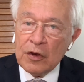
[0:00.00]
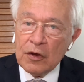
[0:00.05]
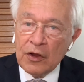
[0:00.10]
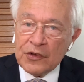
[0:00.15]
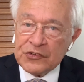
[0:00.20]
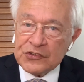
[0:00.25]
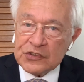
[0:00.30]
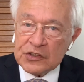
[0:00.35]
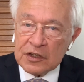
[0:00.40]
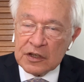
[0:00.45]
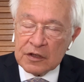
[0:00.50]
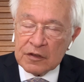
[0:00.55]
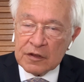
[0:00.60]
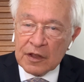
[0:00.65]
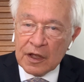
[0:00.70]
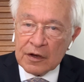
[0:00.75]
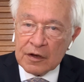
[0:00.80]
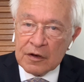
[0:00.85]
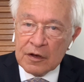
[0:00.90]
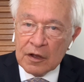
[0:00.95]
not seeing
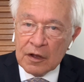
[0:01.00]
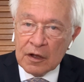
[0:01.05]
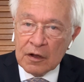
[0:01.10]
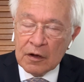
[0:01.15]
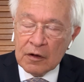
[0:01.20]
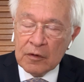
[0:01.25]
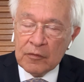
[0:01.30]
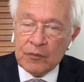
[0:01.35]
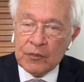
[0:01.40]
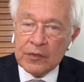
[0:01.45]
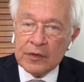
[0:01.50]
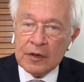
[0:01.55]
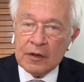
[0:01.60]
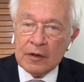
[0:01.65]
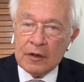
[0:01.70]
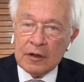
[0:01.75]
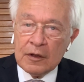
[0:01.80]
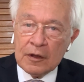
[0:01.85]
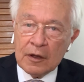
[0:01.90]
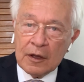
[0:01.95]
that now,
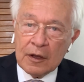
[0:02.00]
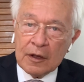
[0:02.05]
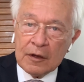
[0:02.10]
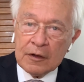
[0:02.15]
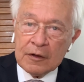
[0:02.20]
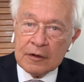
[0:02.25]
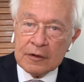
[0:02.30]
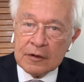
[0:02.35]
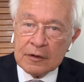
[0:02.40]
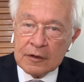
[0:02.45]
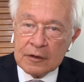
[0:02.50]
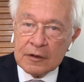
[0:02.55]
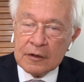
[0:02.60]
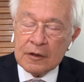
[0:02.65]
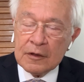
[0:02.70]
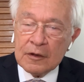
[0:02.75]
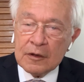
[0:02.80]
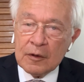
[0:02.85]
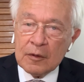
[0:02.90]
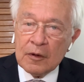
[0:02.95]

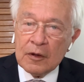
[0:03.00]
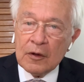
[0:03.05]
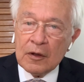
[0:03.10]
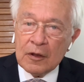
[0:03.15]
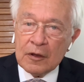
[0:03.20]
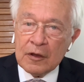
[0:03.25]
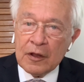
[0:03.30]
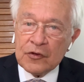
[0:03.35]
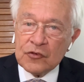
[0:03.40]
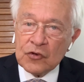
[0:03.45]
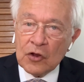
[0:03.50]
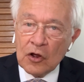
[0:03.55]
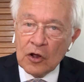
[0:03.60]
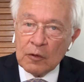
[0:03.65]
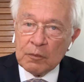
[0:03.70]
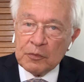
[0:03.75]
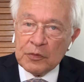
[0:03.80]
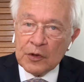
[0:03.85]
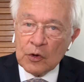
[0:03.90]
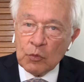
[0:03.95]
and let's
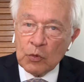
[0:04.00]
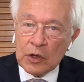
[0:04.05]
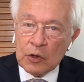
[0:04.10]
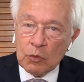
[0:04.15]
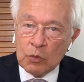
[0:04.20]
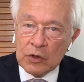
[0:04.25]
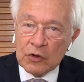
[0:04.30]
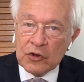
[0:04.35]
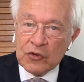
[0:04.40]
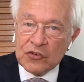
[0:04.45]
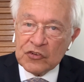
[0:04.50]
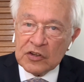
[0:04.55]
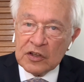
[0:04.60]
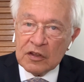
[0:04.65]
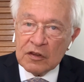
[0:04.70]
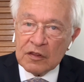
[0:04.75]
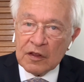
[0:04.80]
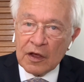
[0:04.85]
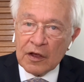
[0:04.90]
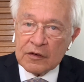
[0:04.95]
hope that we will
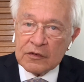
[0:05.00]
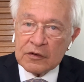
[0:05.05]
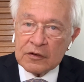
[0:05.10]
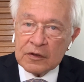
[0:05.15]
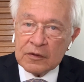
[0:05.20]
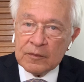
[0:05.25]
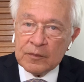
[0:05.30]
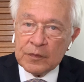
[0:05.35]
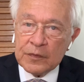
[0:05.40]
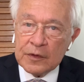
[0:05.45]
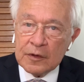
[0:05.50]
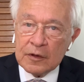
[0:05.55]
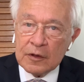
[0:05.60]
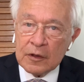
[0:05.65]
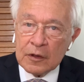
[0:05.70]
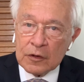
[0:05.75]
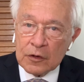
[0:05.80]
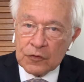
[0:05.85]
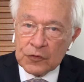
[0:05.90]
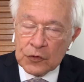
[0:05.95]
see that
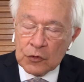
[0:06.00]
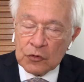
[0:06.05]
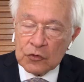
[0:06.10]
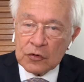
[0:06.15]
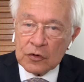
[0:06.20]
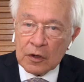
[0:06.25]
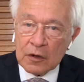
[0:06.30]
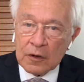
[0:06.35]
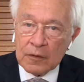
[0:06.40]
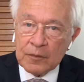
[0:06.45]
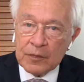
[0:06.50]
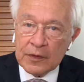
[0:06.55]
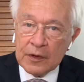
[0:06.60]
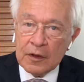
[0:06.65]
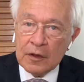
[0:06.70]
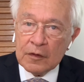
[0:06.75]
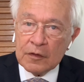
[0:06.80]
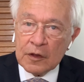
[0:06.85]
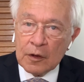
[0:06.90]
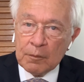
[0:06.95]
in the future.
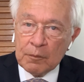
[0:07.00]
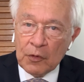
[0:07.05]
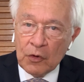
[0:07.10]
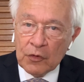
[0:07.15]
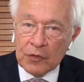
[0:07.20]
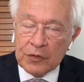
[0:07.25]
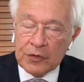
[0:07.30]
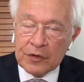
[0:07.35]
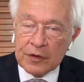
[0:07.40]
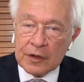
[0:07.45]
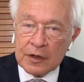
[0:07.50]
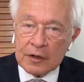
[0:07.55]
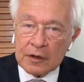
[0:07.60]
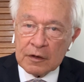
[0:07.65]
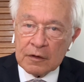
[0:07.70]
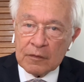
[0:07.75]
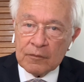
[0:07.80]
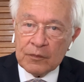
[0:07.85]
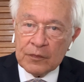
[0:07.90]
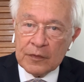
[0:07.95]
The important
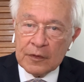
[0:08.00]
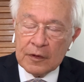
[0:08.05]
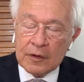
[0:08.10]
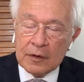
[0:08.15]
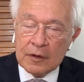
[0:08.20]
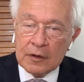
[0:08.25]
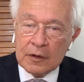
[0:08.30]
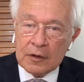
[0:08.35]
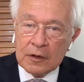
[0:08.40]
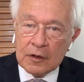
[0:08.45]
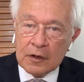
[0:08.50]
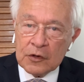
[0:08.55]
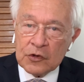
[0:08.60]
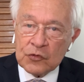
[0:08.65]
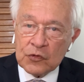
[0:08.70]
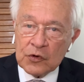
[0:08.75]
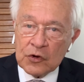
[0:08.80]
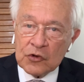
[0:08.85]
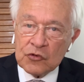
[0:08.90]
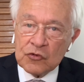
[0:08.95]
thing
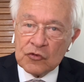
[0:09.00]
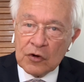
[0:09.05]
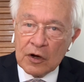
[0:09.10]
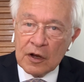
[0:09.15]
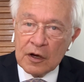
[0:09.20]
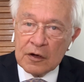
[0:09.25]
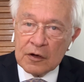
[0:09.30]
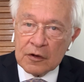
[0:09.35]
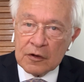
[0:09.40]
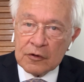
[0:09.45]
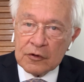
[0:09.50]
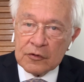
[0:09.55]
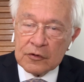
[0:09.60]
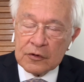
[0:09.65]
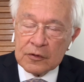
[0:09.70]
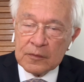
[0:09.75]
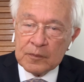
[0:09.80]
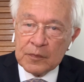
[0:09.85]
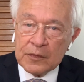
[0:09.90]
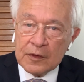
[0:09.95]
is for
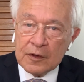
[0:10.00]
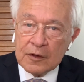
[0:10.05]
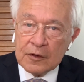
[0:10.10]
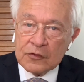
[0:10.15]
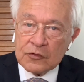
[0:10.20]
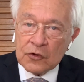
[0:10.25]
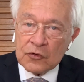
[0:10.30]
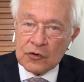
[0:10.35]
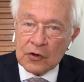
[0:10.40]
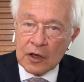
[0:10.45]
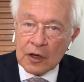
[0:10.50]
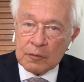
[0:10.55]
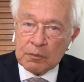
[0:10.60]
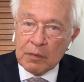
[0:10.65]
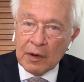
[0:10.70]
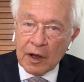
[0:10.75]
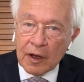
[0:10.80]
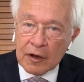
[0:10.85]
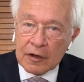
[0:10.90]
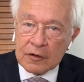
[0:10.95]
Australians to take
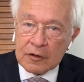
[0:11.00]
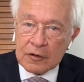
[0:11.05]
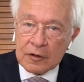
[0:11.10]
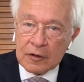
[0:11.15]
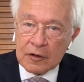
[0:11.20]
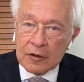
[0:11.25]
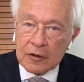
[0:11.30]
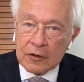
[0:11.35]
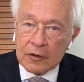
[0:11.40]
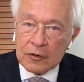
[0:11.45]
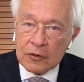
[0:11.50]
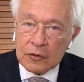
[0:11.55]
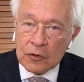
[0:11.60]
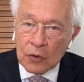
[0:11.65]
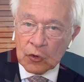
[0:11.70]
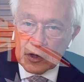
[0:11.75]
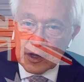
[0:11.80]
back your